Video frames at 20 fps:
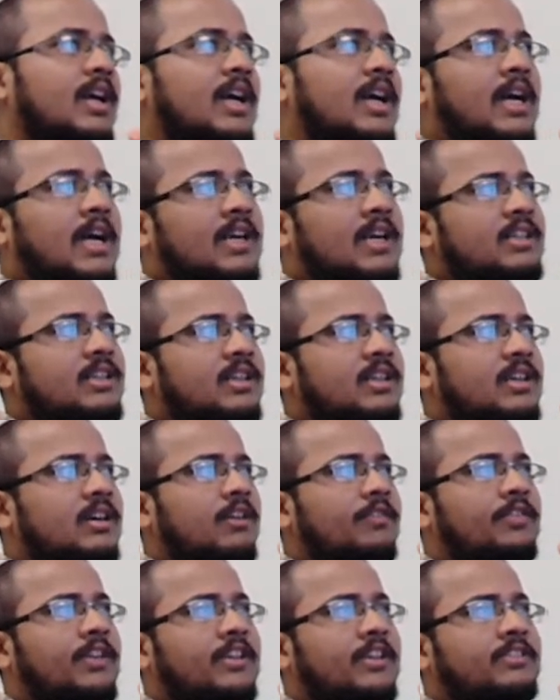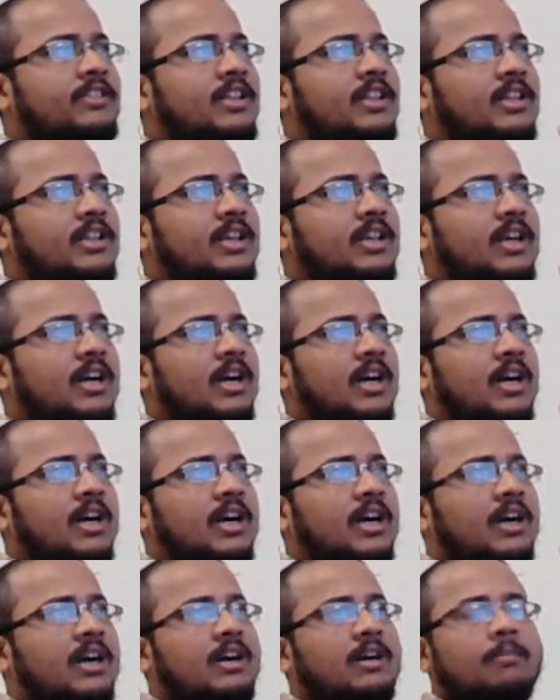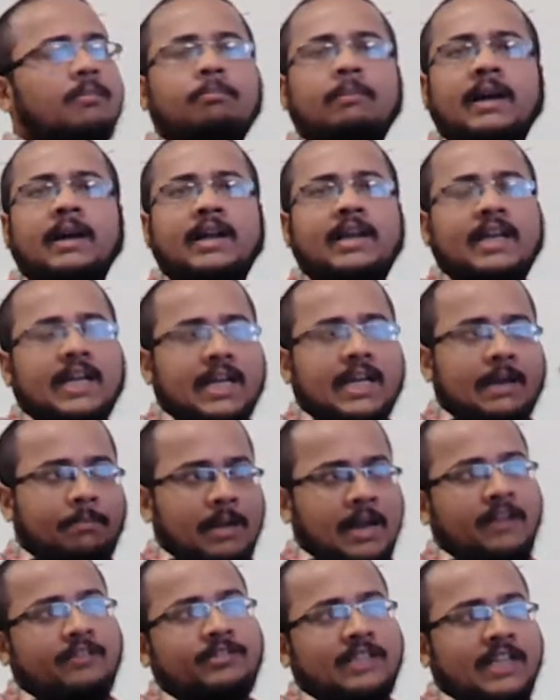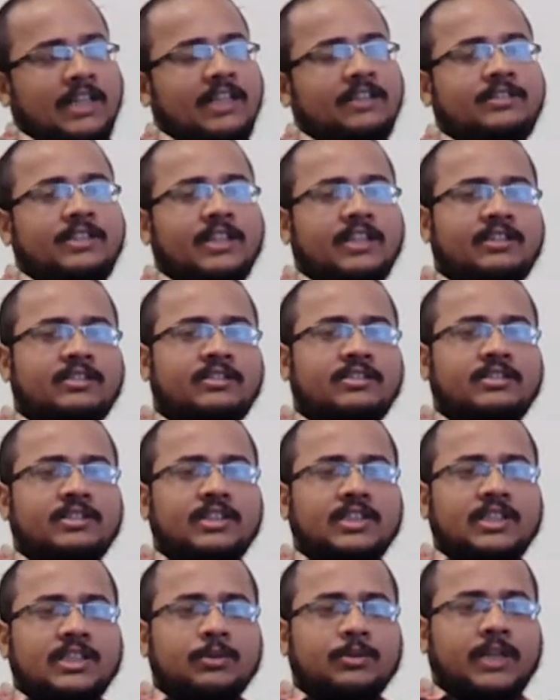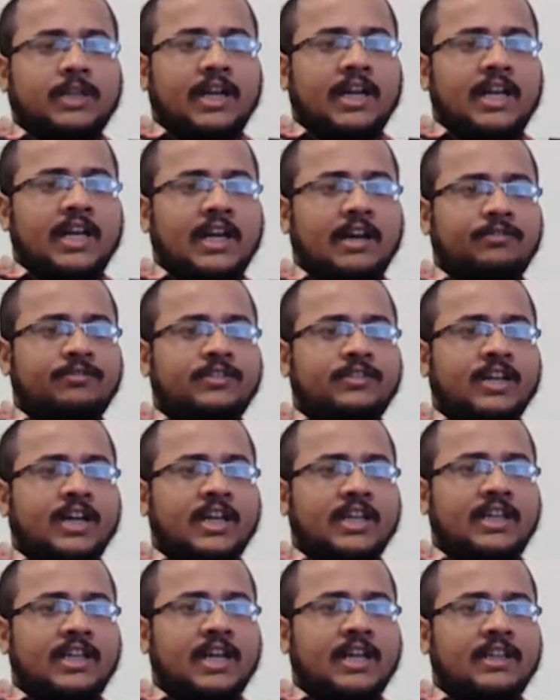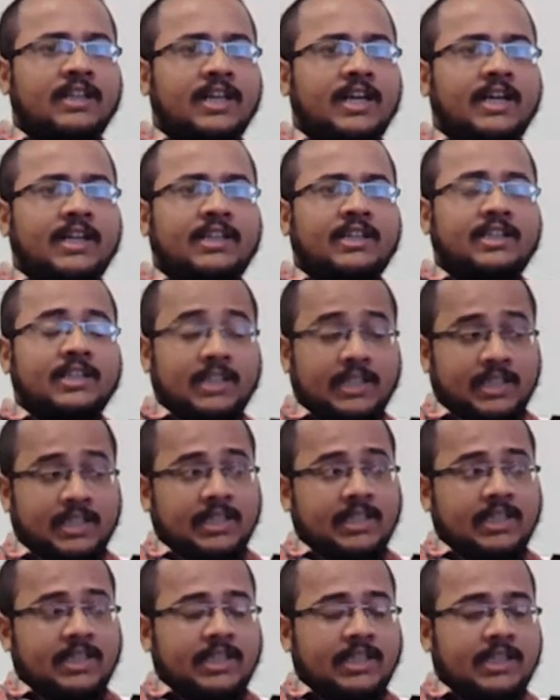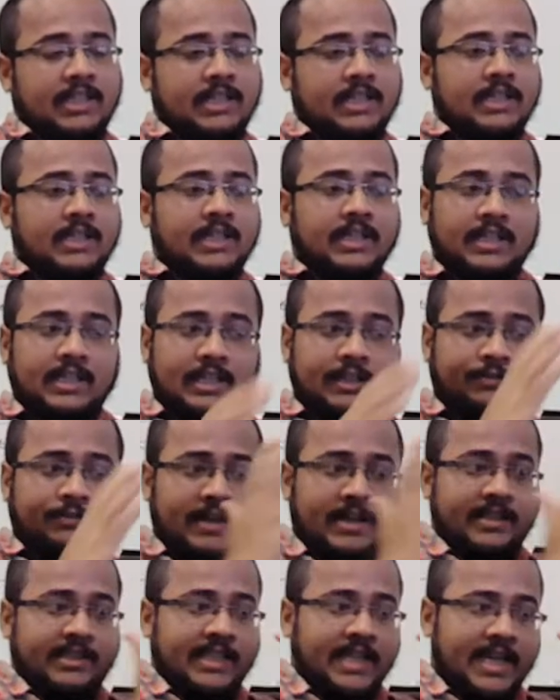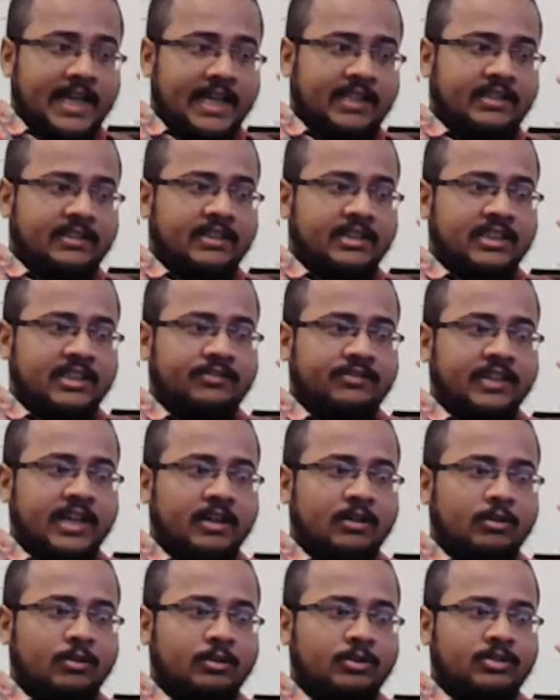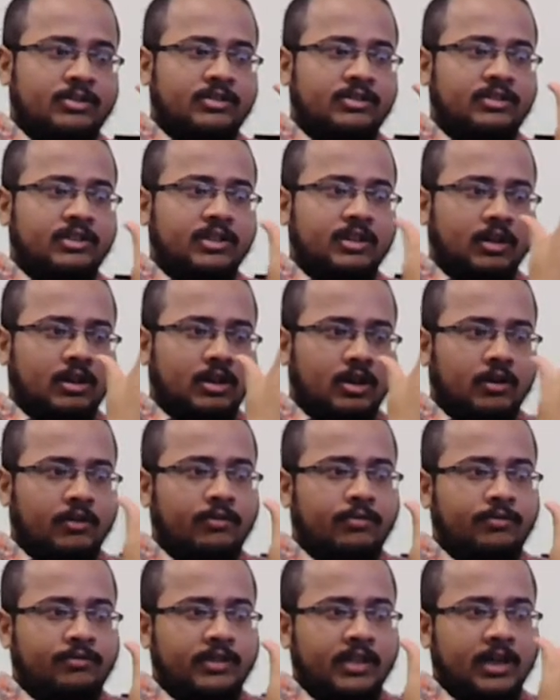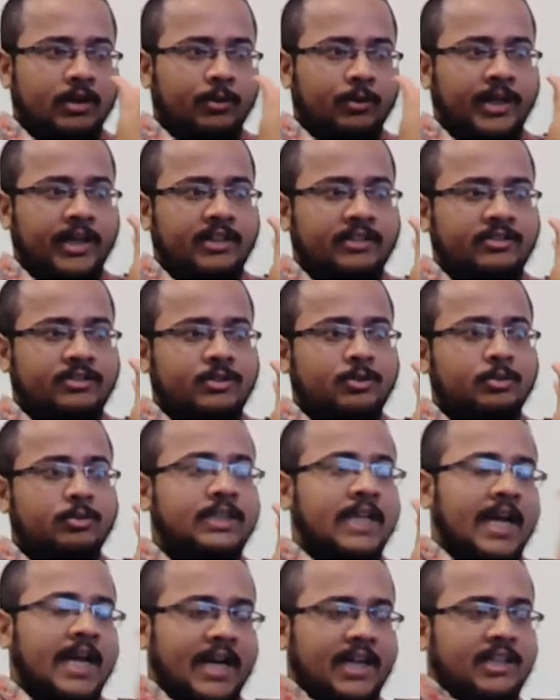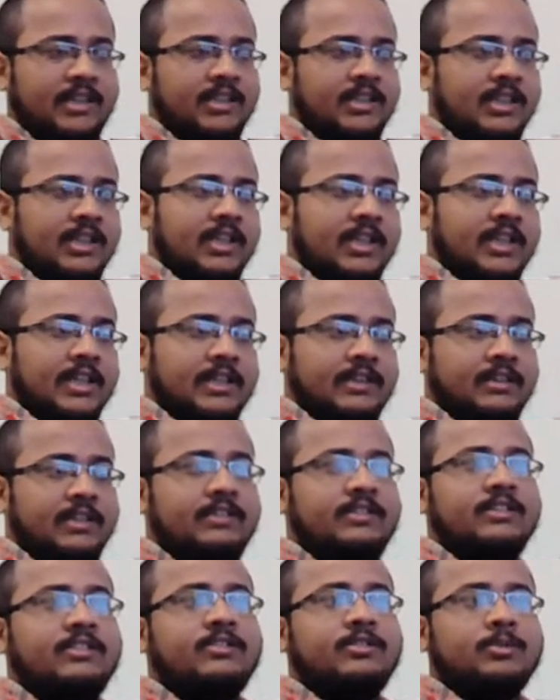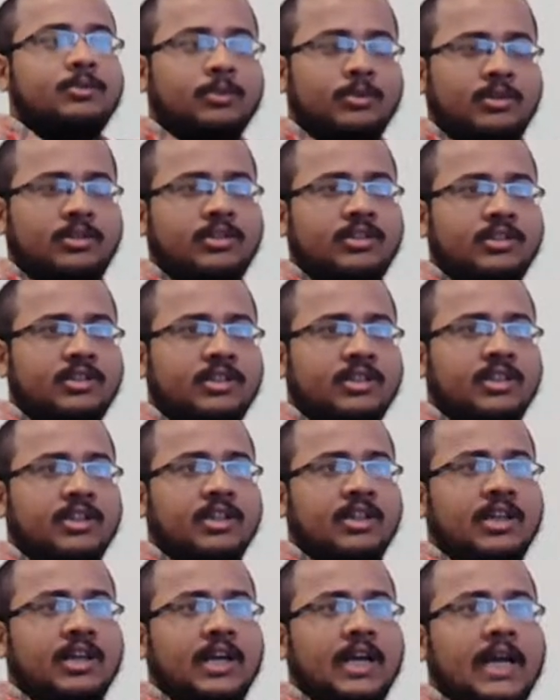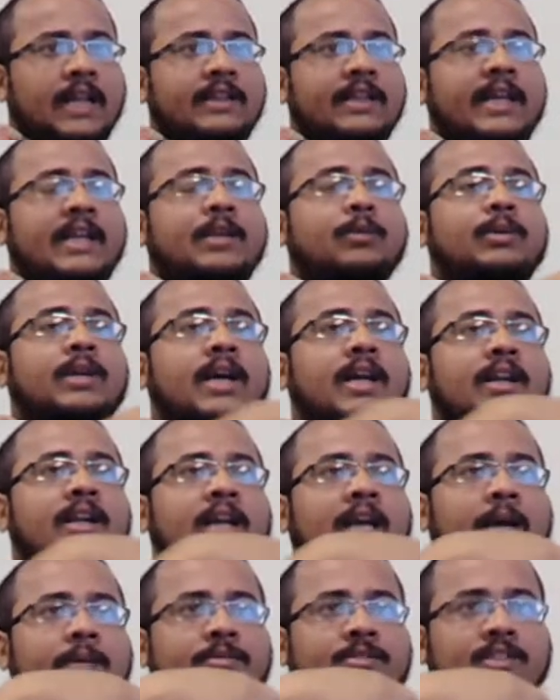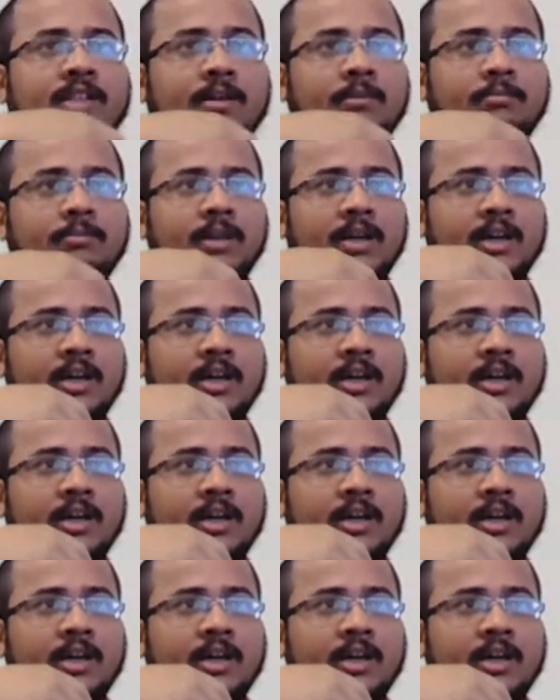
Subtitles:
And obviously, by applying statistics, you can have the idea that if I change these values of the weights to that, this is good, and then you can have some